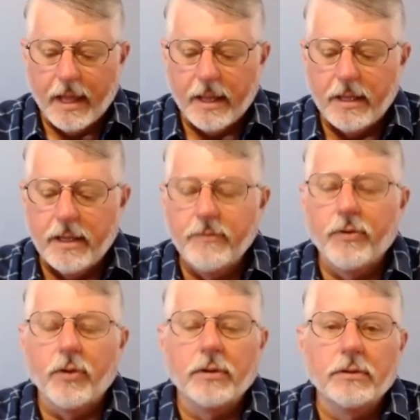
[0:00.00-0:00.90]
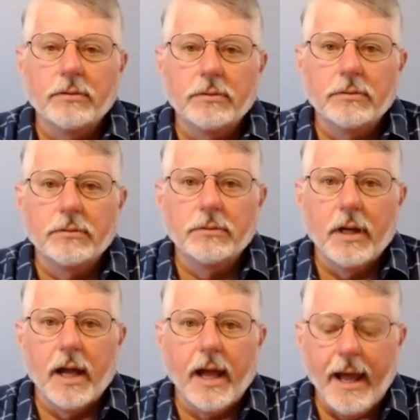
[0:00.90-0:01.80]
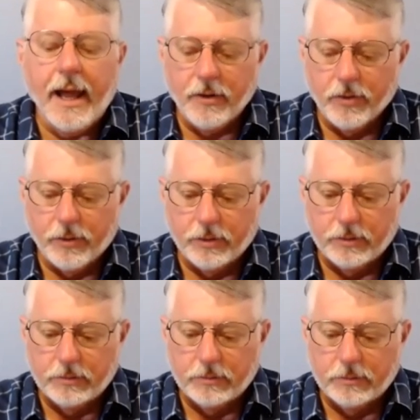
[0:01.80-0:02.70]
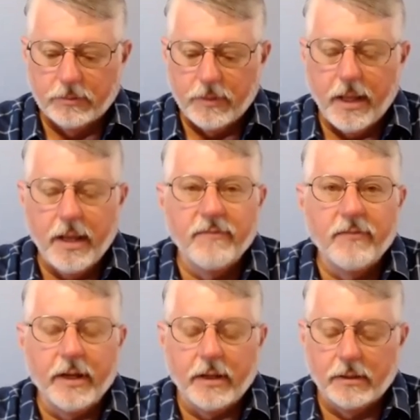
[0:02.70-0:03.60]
evil, anger, envy,